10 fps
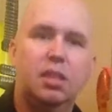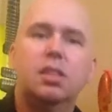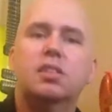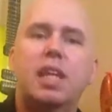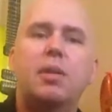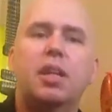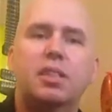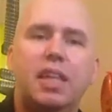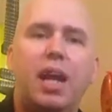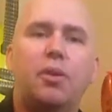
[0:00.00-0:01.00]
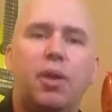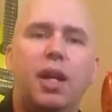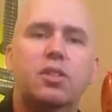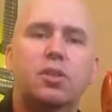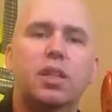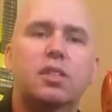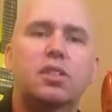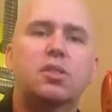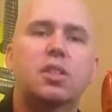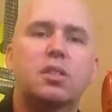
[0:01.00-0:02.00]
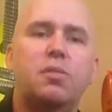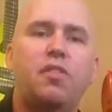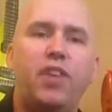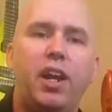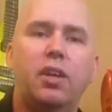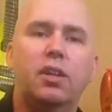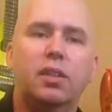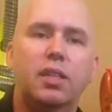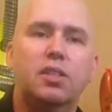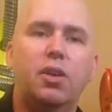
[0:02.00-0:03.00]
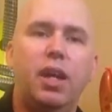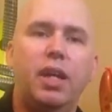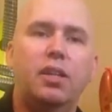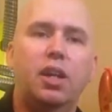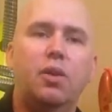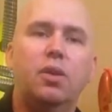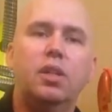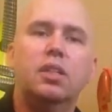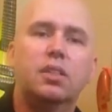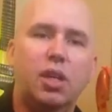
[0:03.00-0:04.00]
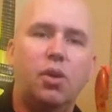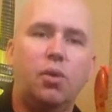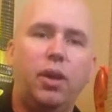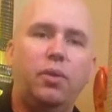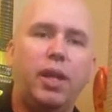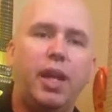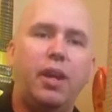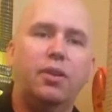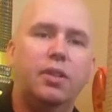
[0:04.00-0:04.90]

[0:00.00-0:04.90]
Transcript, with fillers: same kind of sound, right? So let's do this fair. Let's go ahead and go single coil right now.